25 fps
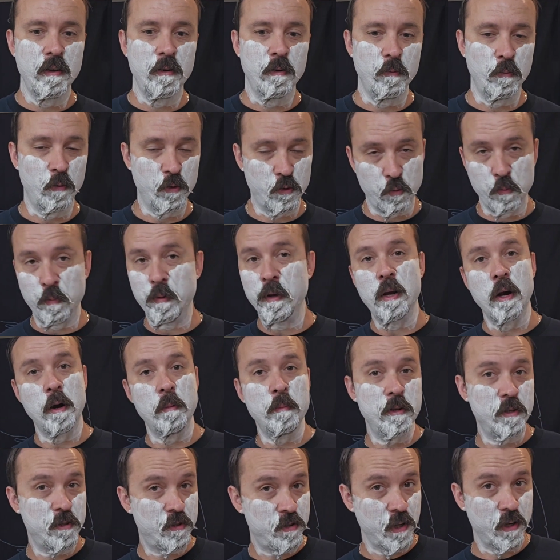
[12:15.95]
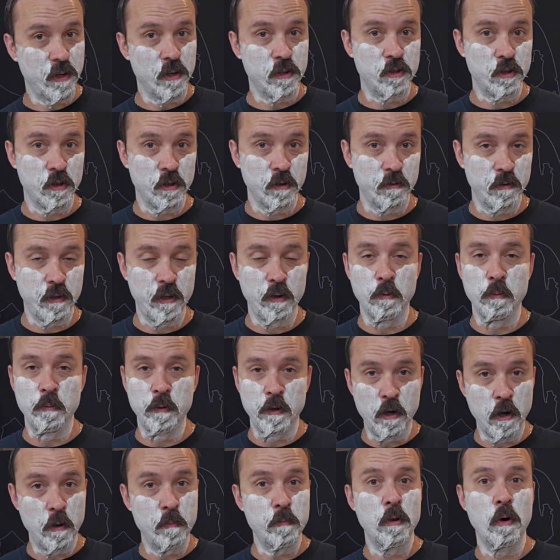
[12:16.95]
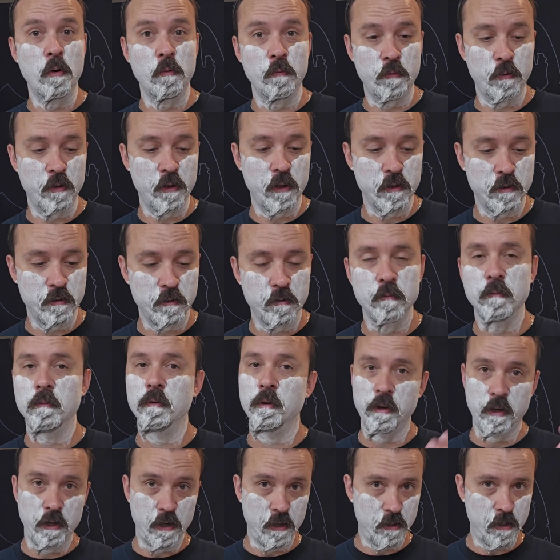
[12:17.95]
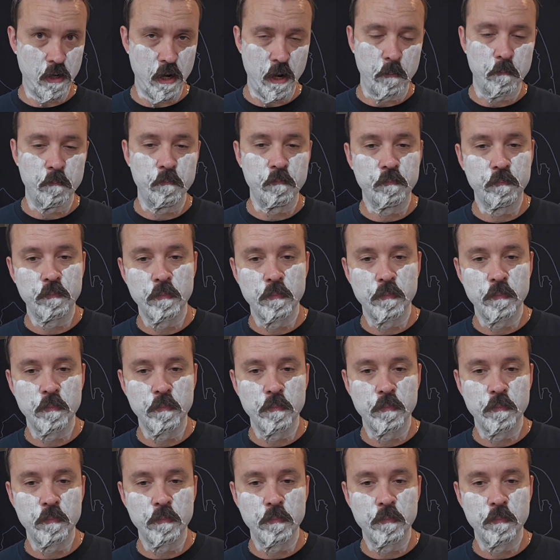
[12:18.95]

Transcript: which would become his signature. He would become known for this. Look at his name.